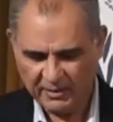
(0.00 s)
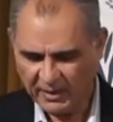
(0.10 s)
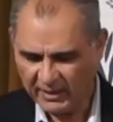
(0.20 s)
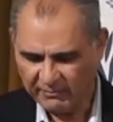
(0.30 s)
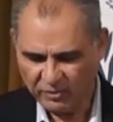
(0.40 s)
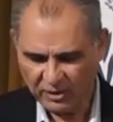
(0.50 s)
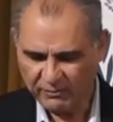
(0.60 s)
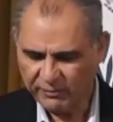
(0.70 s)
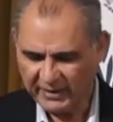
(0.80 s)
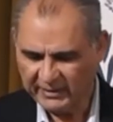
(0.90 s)
Uh, I've got
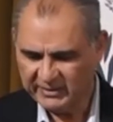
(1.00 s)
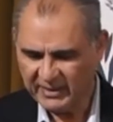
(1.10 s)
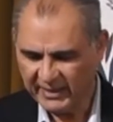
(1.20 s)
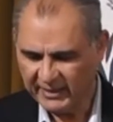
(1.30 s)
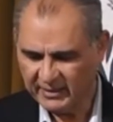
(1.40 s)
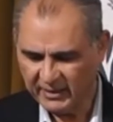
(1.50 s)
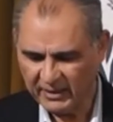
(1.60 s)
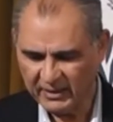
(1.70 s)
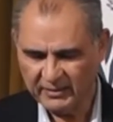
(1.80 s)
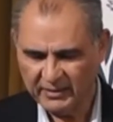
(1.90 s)
friends like
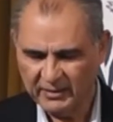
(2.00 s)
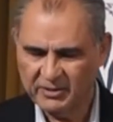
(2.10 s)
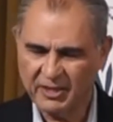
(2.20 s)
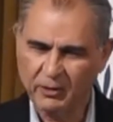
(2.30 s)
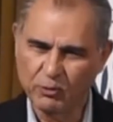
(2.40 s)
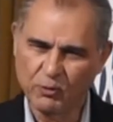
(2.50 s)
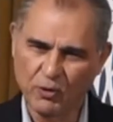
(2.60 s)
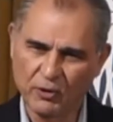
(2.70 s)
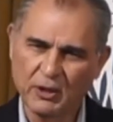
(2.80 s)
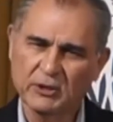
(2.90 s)
uh, Sir
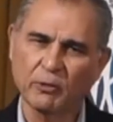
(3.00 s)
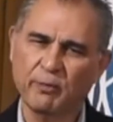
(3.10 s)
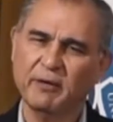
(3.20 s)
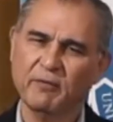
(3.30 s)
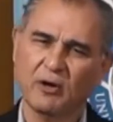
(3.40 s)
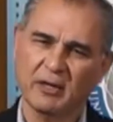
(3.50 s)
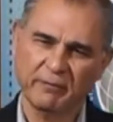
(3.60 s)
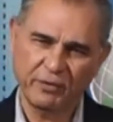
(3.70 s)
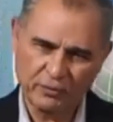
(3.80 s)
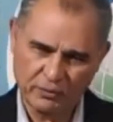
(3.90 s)
Hugo. So we've got,
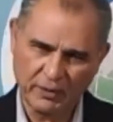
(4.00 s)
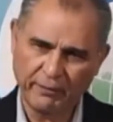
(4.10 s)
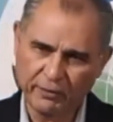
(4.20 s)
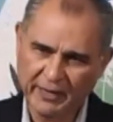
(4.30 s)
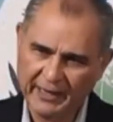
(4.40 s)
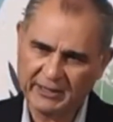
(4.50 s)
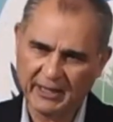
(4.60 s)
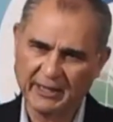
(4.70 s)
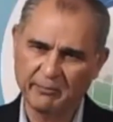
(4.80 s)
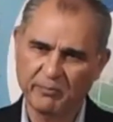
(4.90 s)
if you, if you get
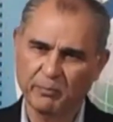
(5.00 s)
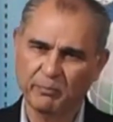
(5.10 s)
time,